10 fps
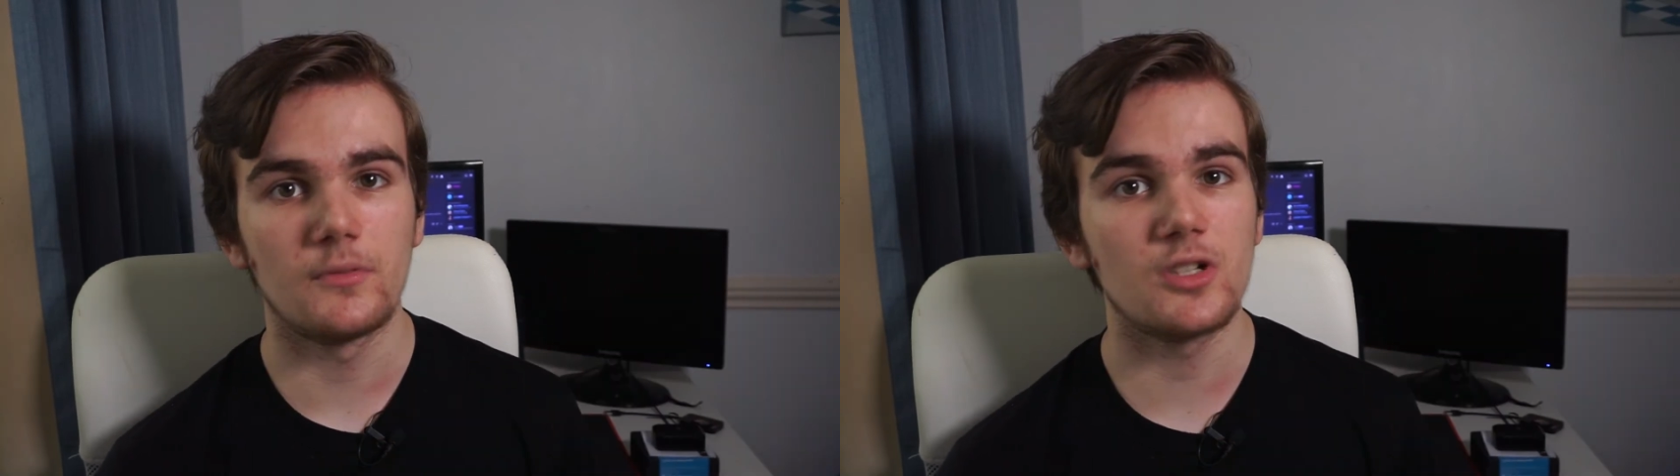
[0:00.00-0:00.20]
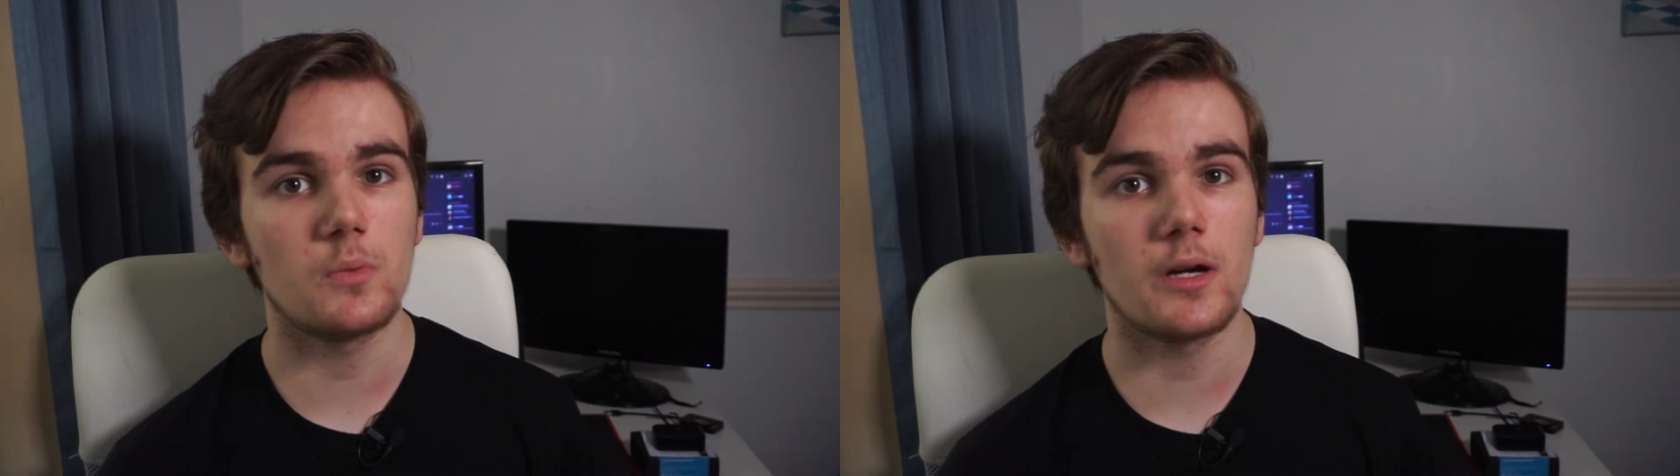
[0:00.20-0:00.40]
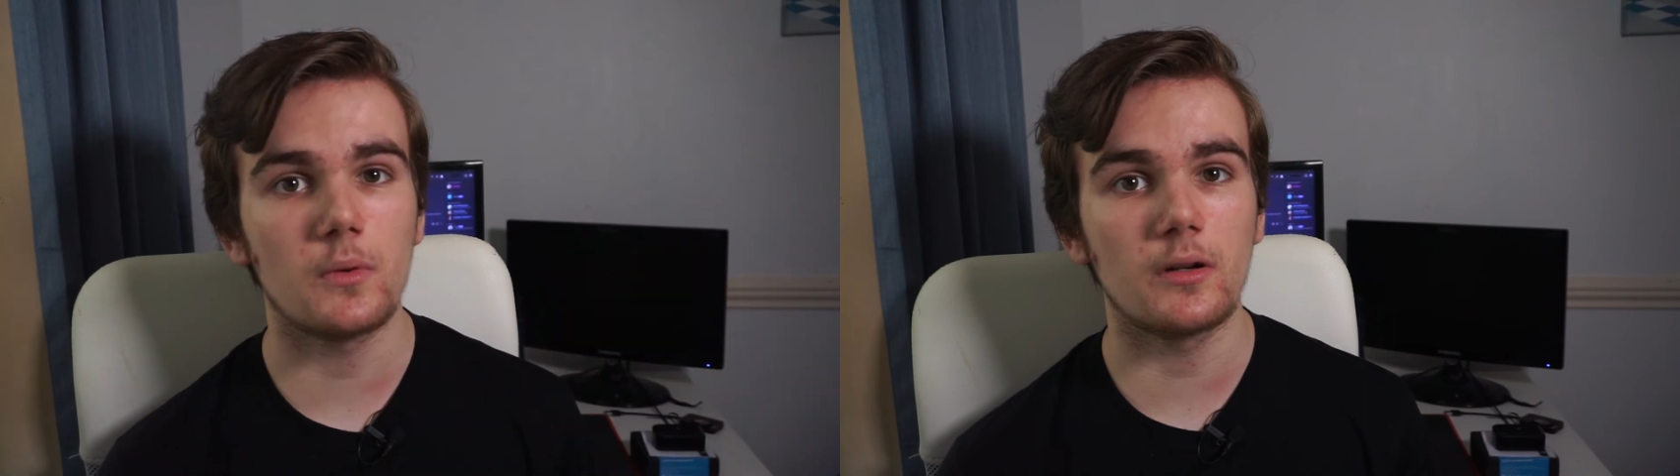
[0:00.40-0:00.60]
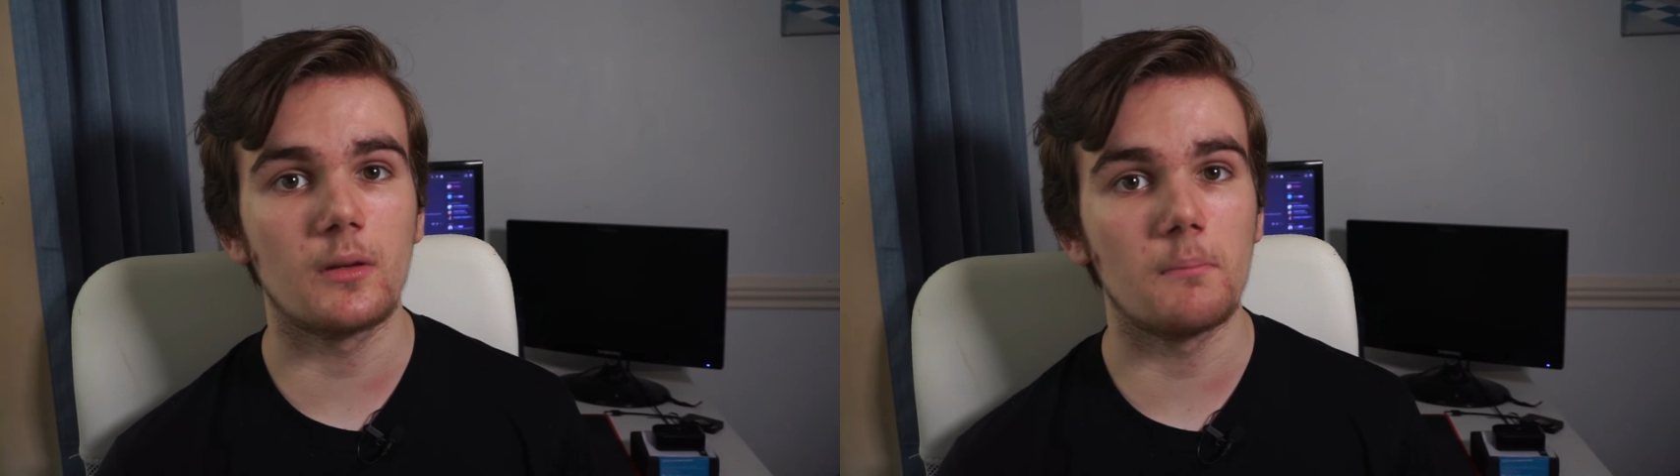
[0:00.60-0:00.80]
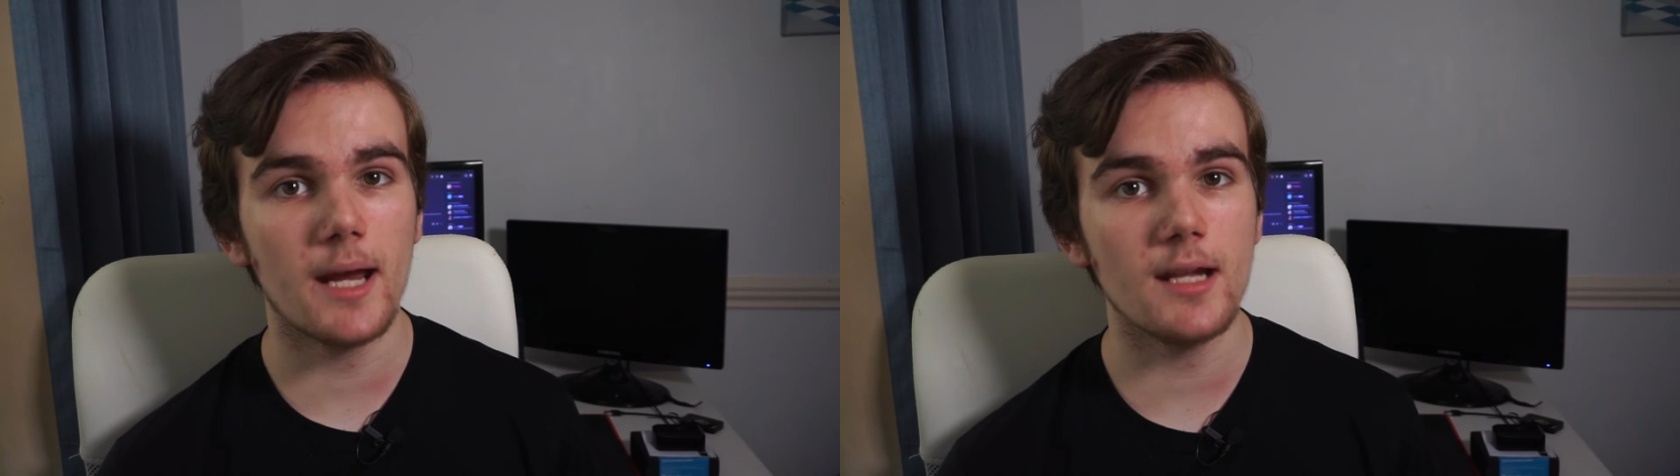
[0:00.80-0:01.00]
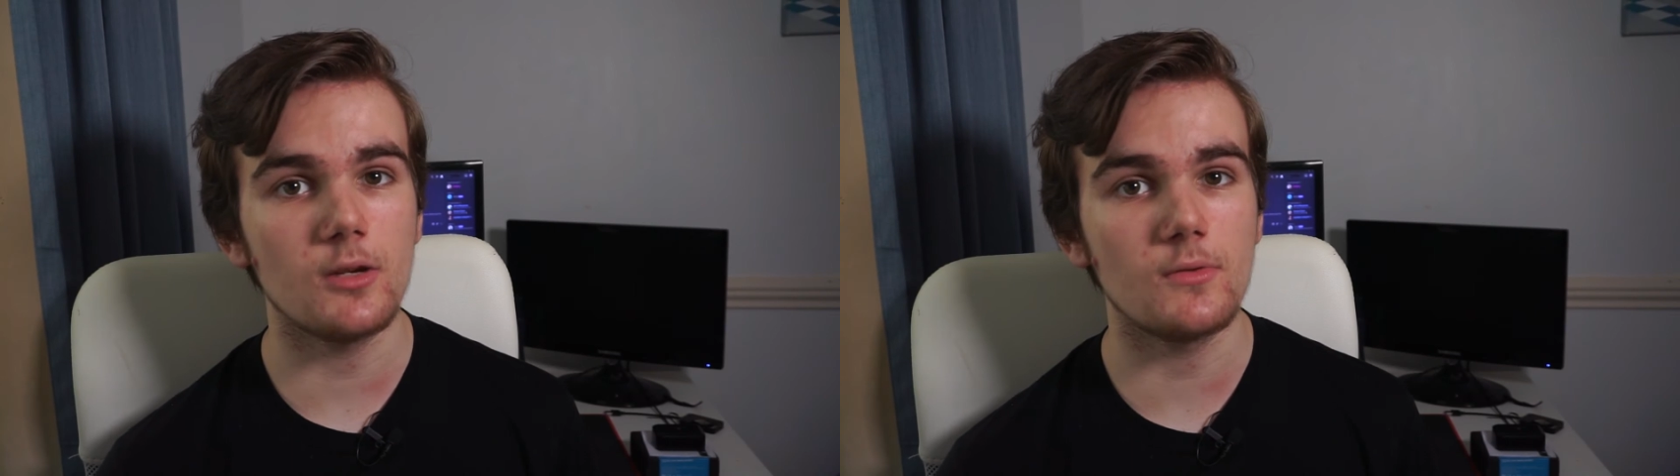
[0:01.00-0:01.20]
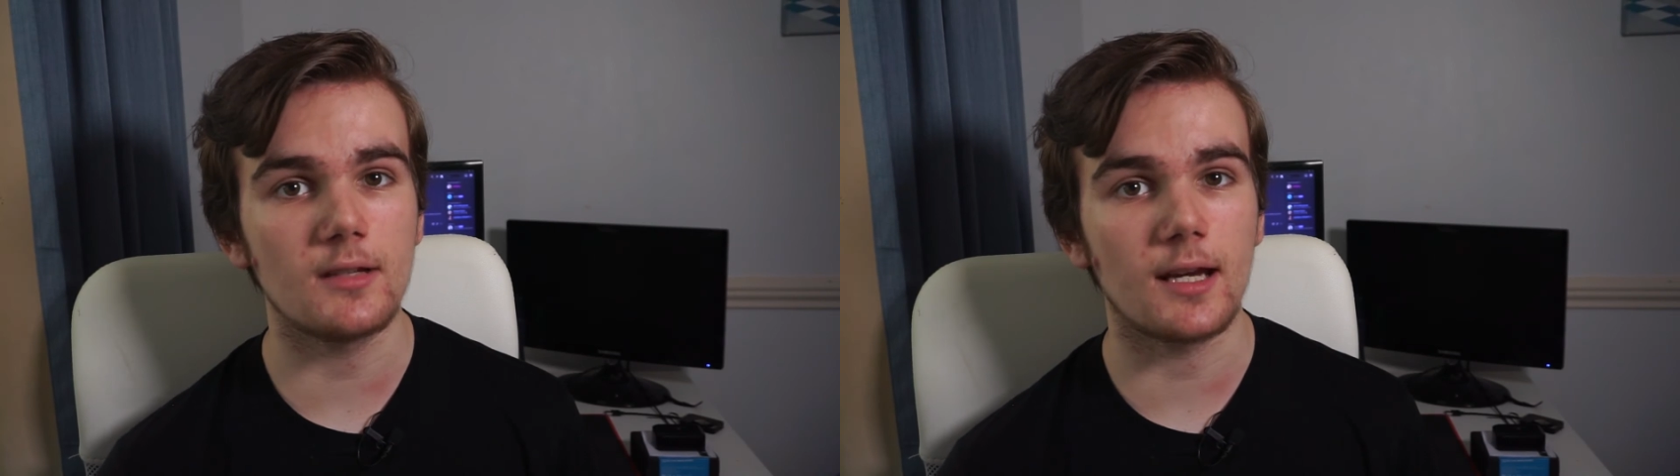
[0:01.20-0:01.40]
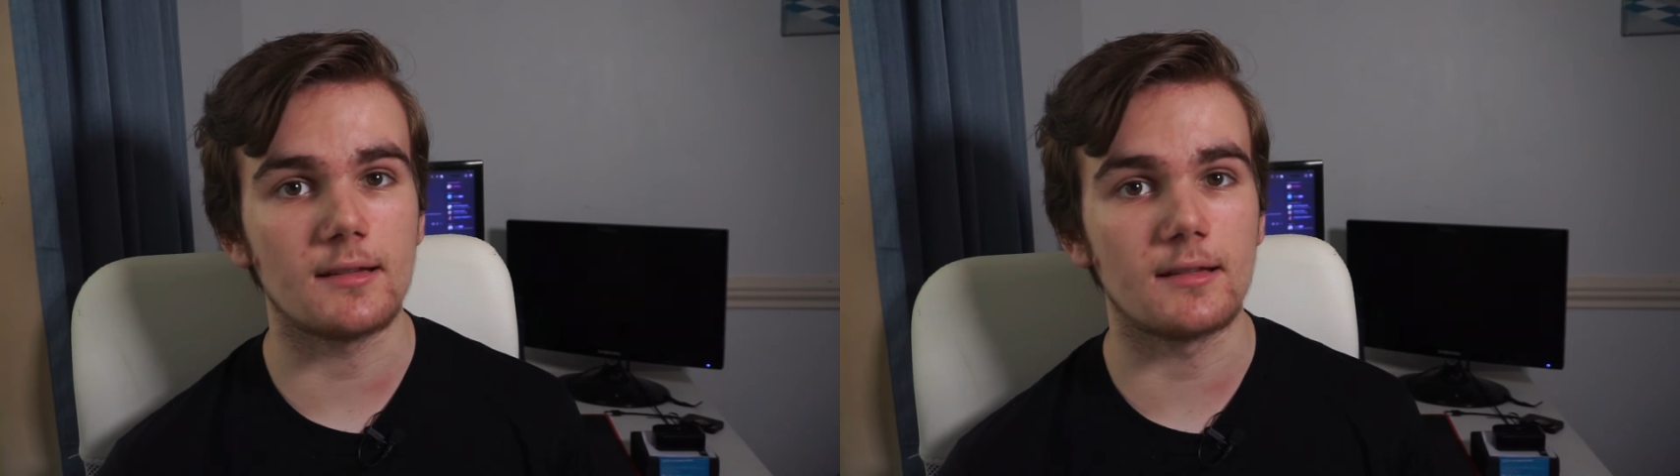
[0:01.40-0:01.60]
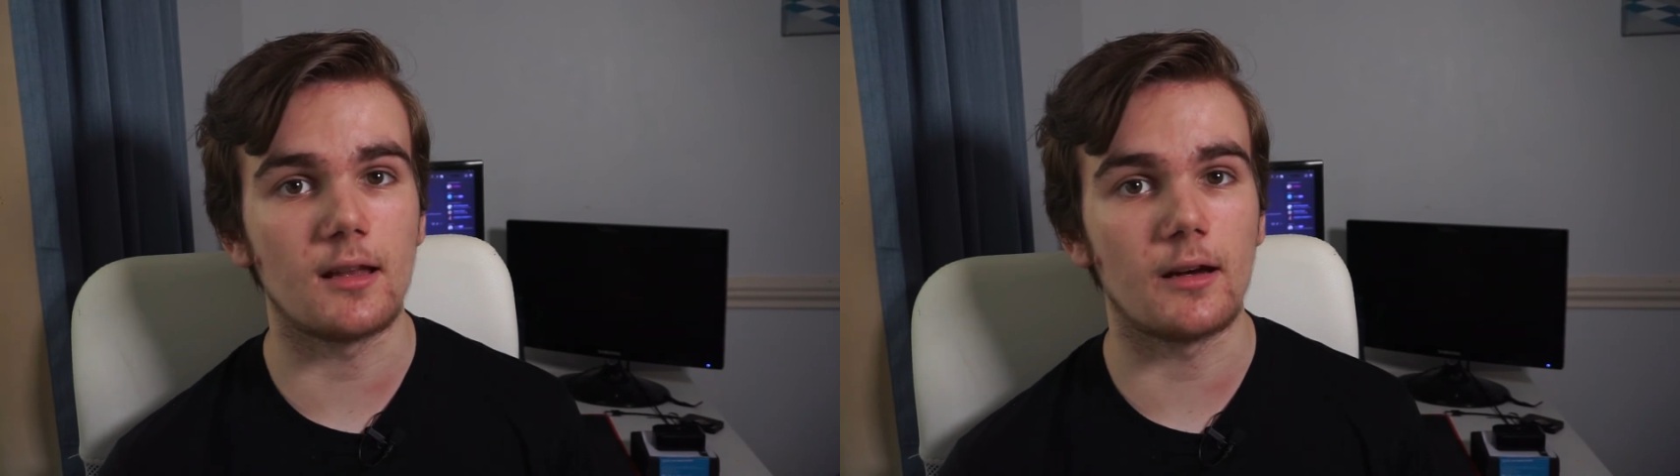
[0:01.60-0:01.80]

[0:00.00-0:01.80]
which is why one of the main use cases that